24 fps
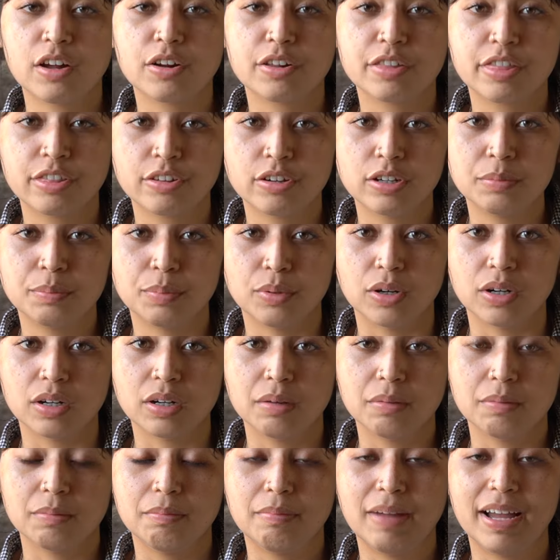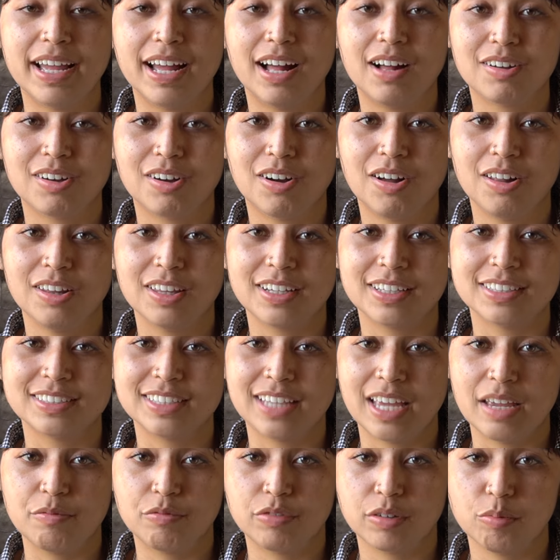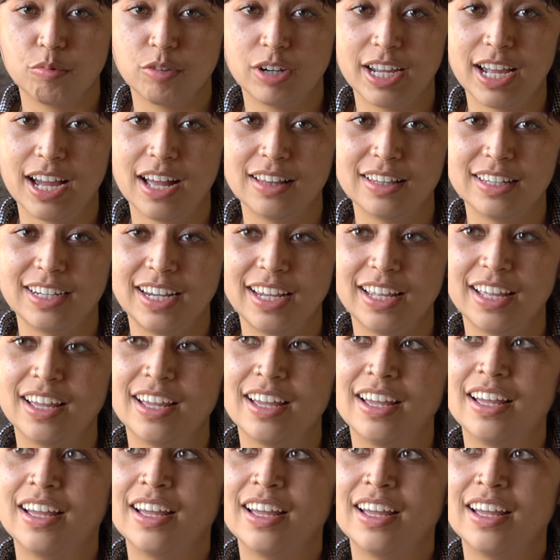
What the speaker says: Her third book, My Alcoholic Escape from Reality.